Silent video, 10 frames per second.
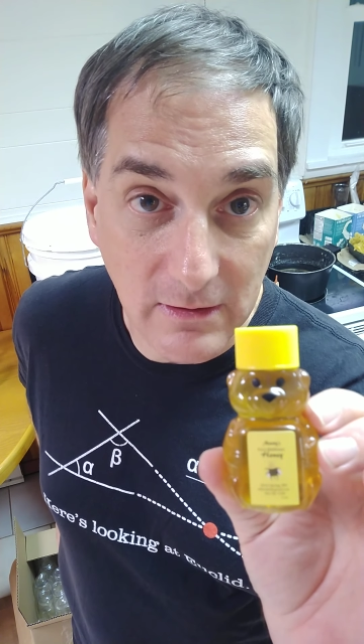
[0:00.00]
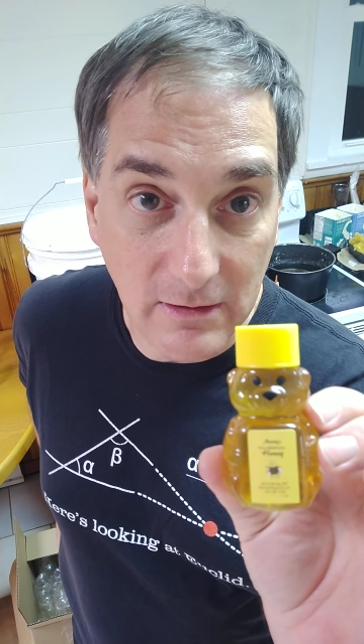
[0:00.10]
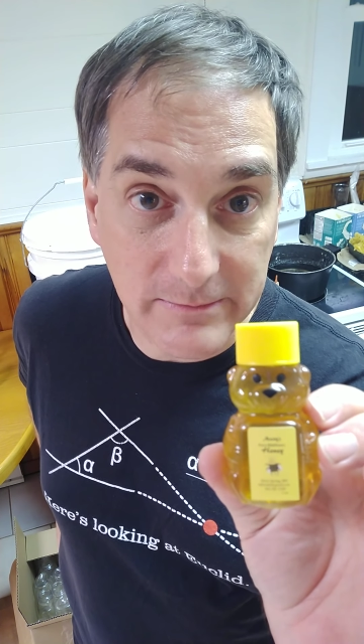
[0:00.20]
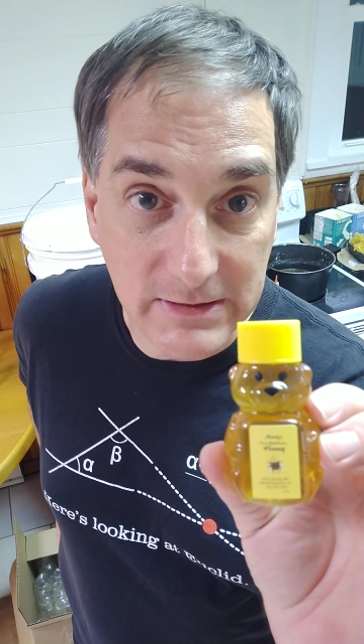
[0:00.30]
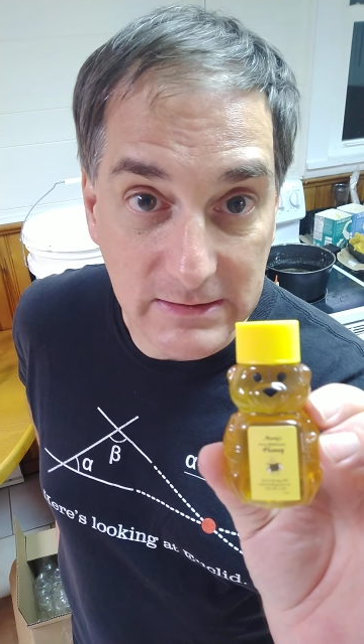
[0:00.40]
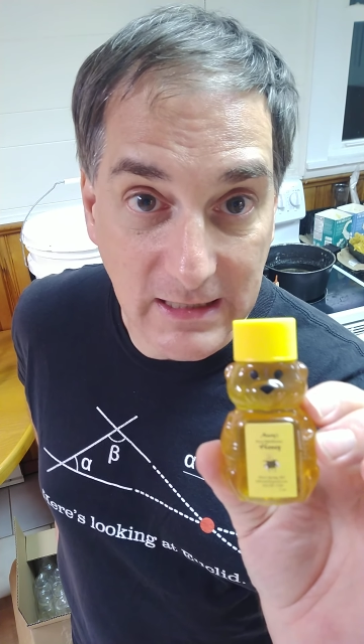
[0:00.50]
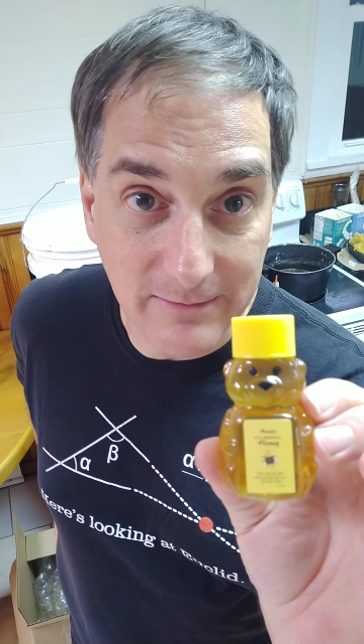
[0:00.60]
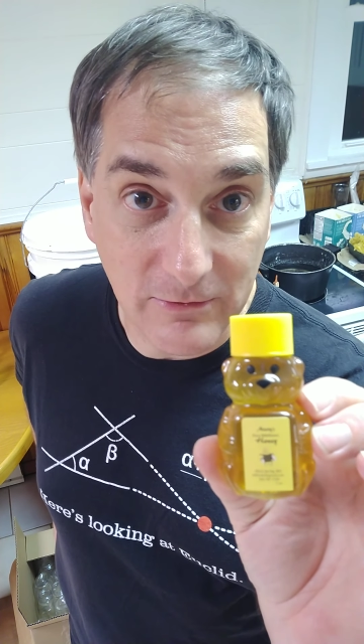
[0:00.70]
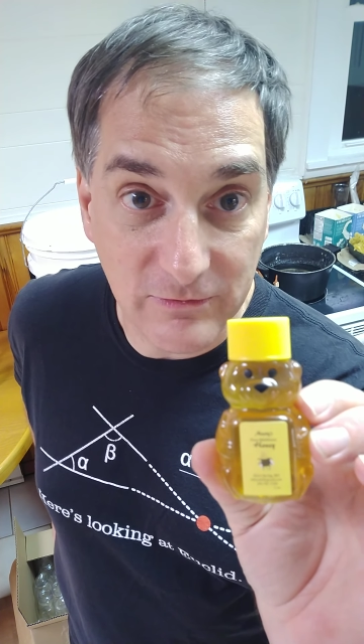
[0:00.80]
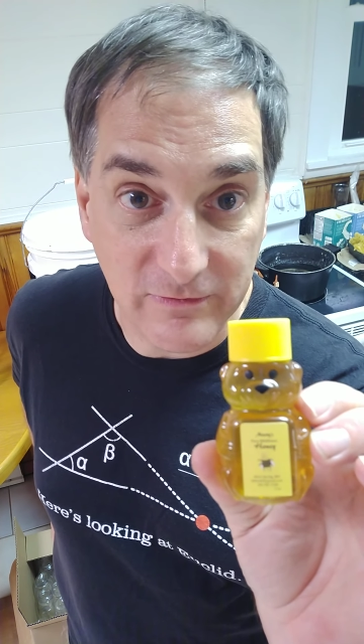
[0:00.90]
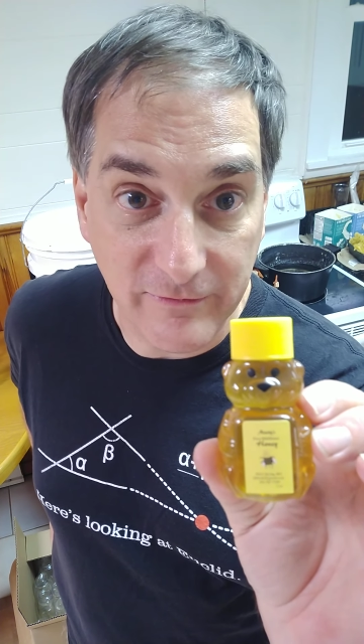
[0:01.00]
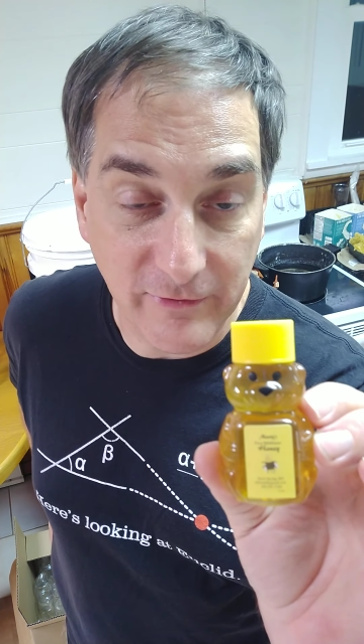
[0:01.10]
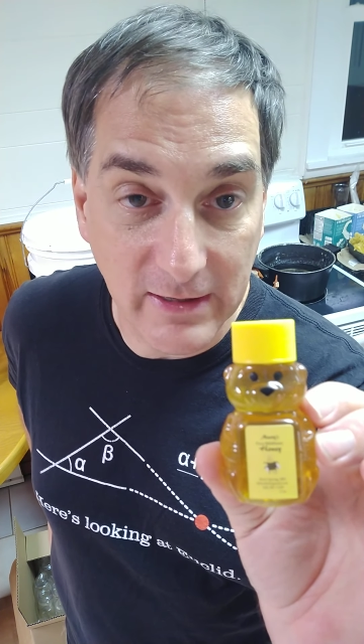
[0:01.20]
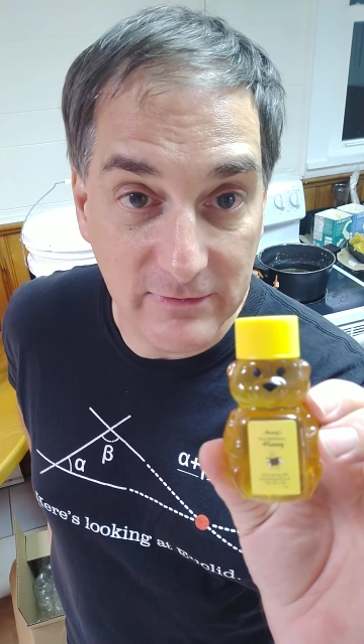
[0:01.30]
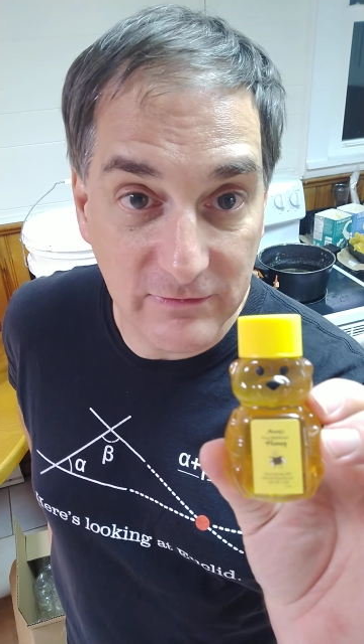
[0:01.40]
among neighbors and
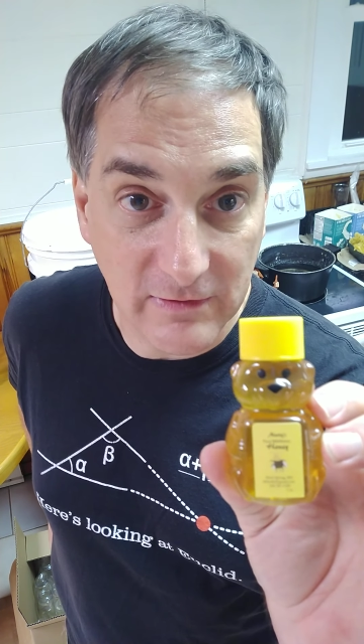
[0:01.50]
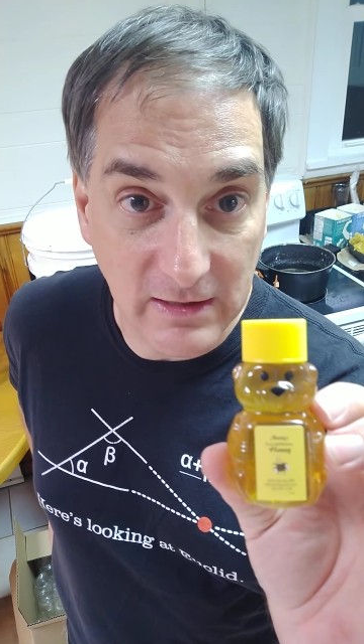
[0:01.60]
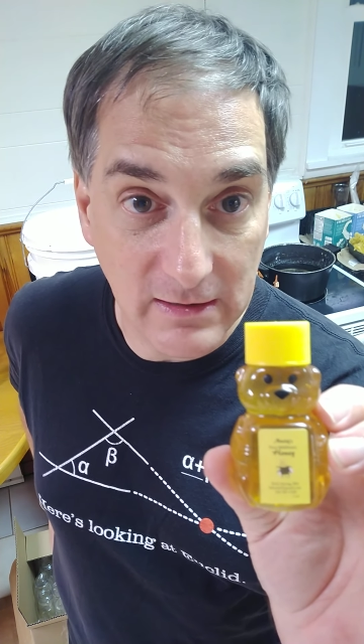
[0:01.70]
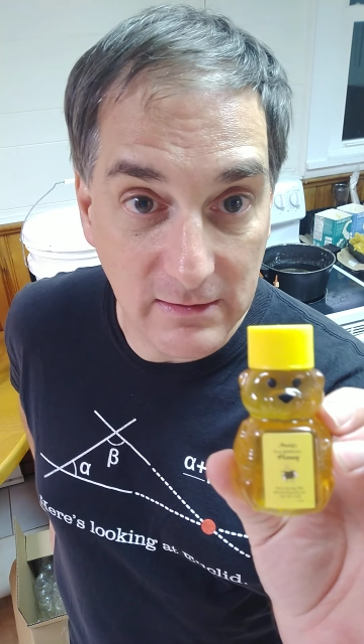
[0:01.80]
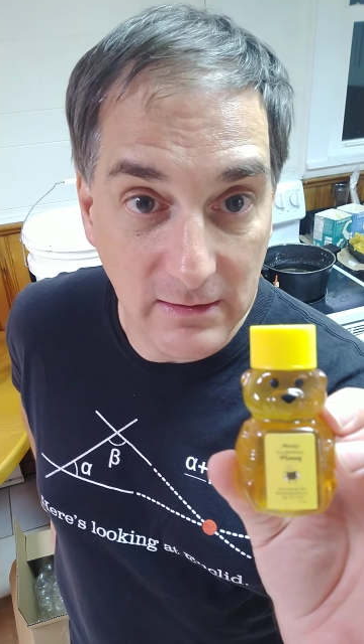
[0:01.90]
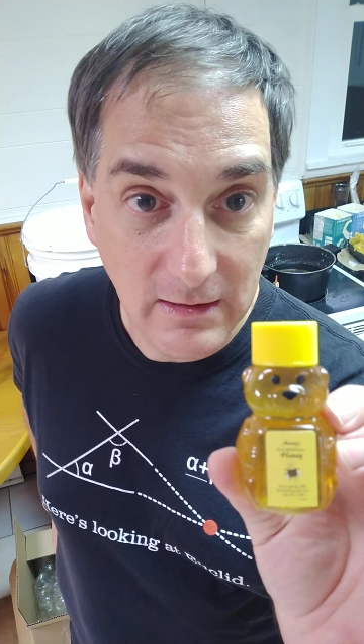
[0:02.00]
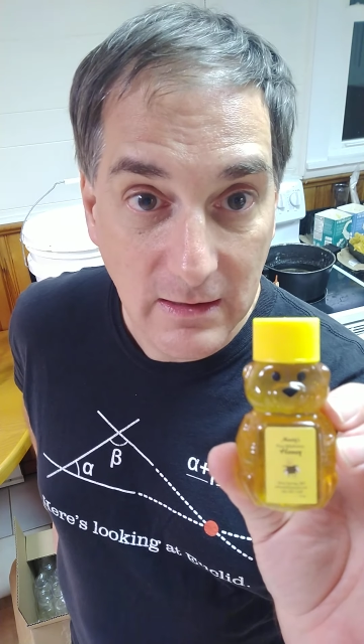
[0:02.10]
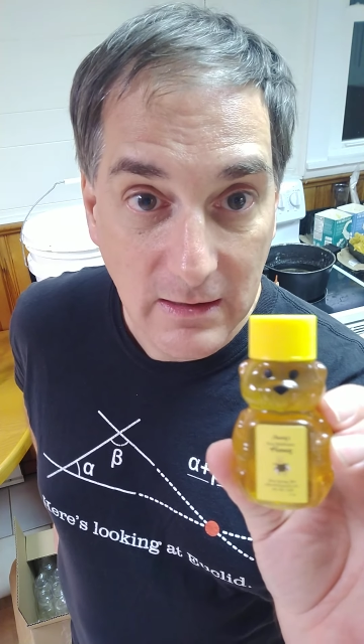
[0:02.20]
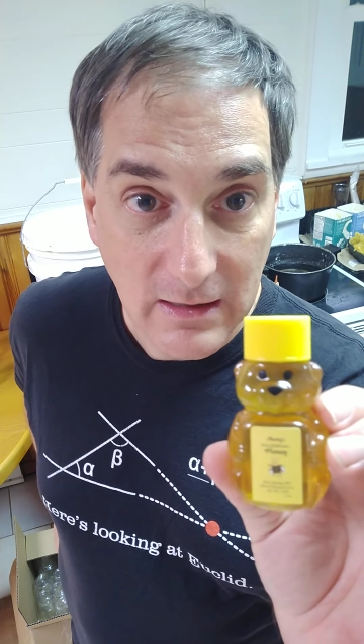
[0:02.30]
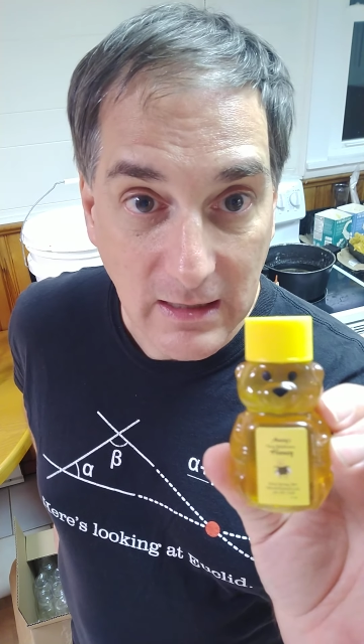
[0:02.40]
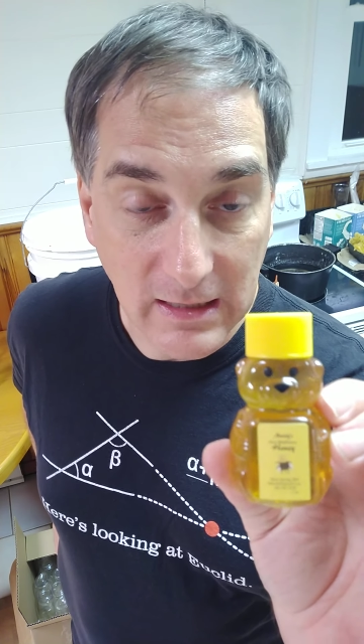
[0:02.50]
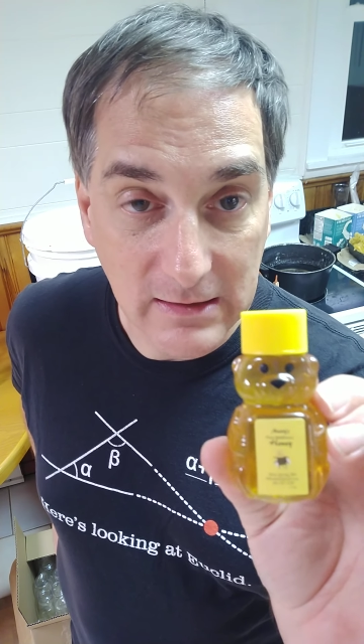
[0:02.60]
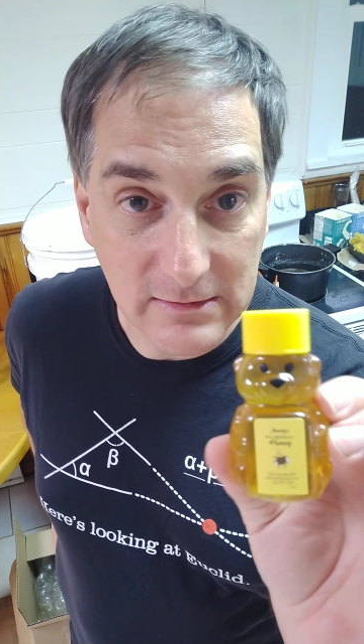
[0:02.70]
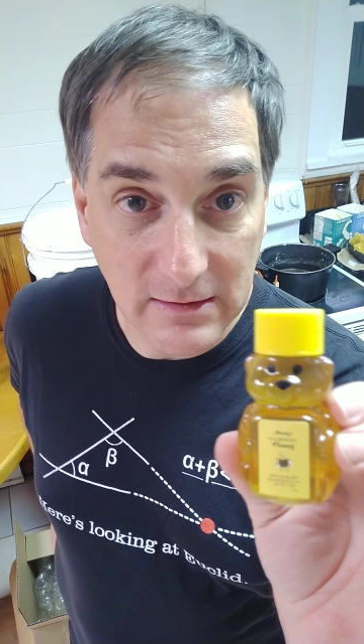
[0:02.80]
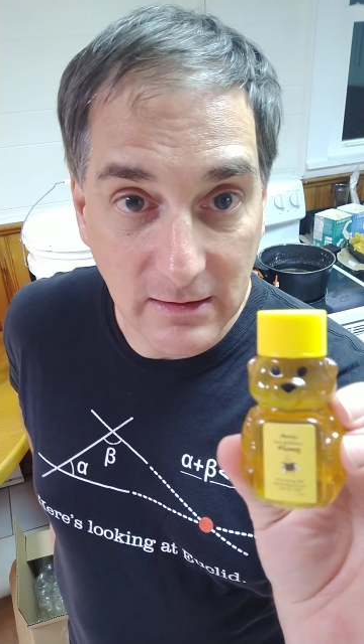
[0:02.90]
friends, and
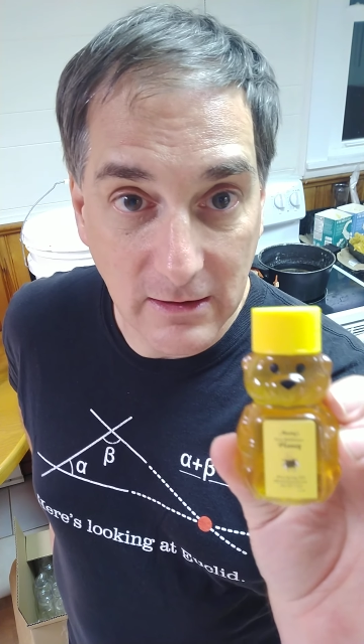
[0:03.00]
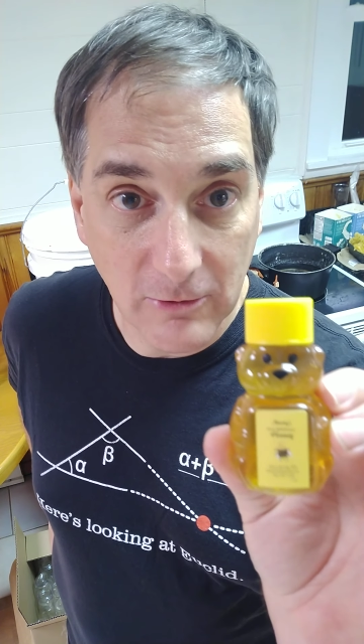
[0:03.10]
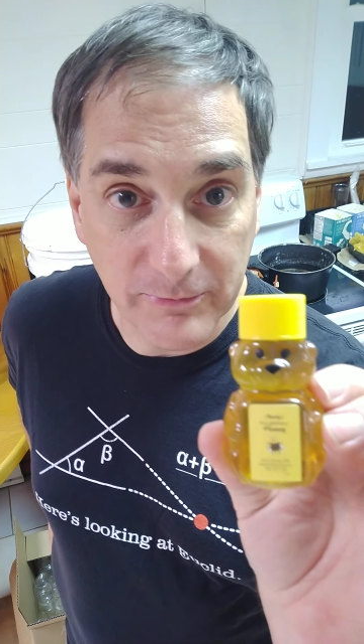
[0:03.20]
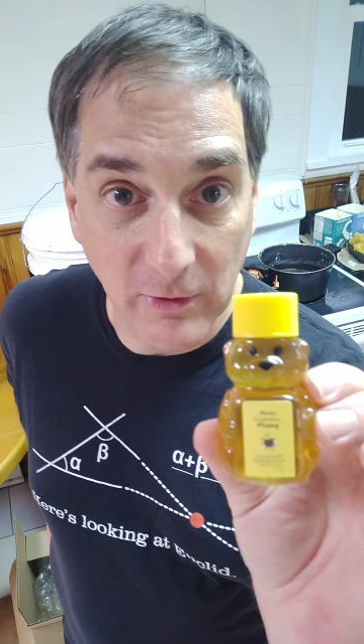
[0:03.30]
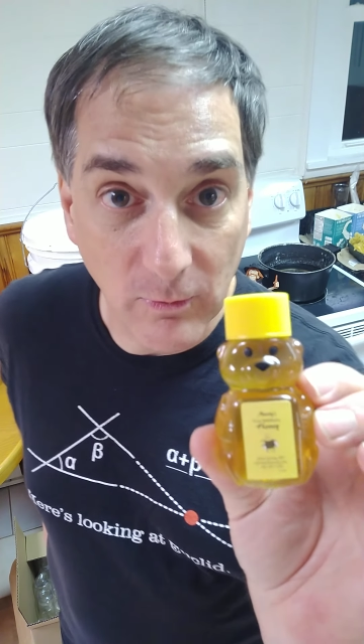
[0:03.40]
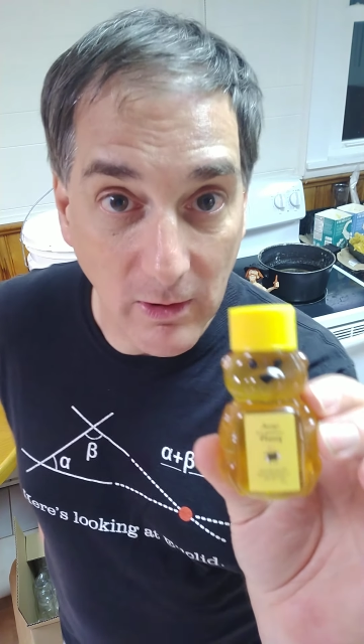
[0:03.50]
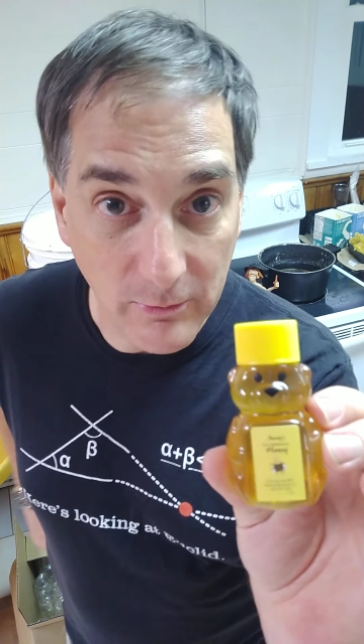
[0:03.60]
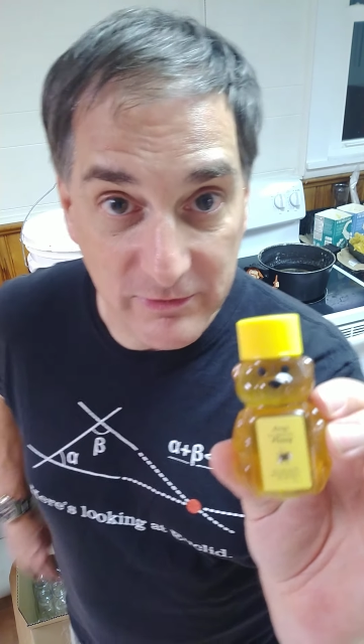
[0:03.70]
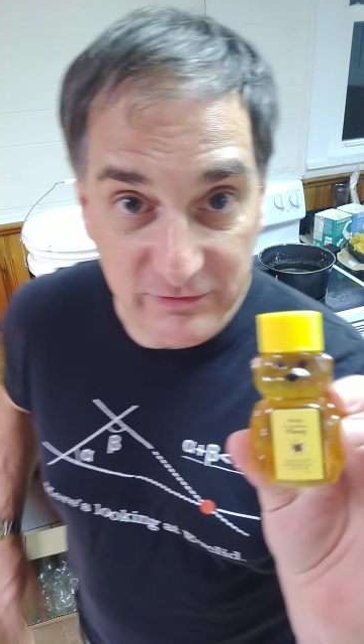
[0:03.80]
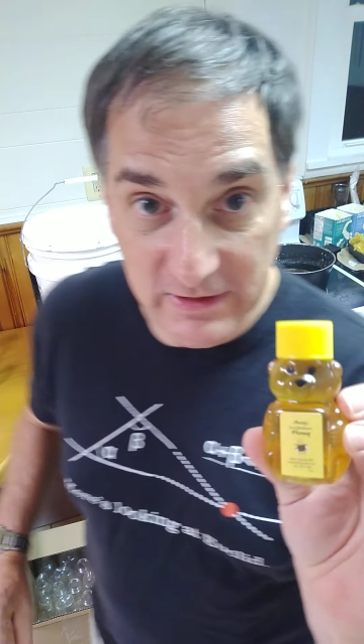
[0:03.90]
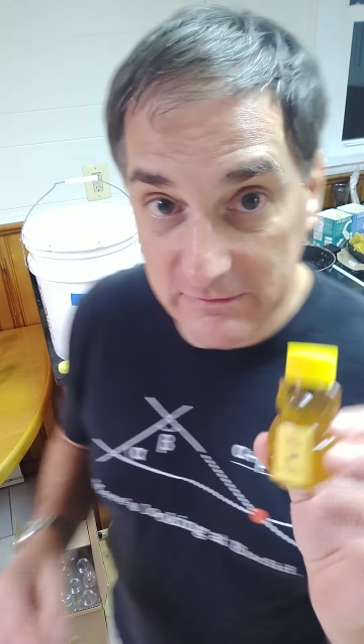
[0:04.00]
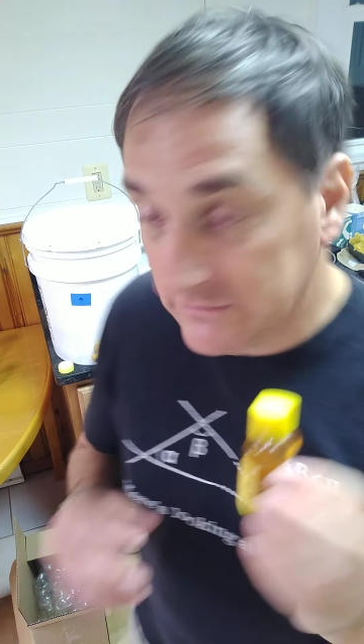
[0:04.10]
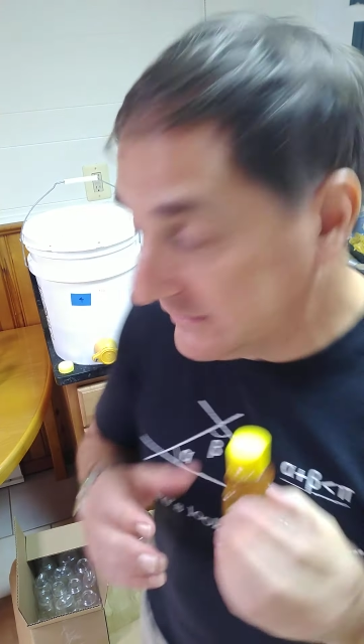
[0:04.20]
I hope they're well received.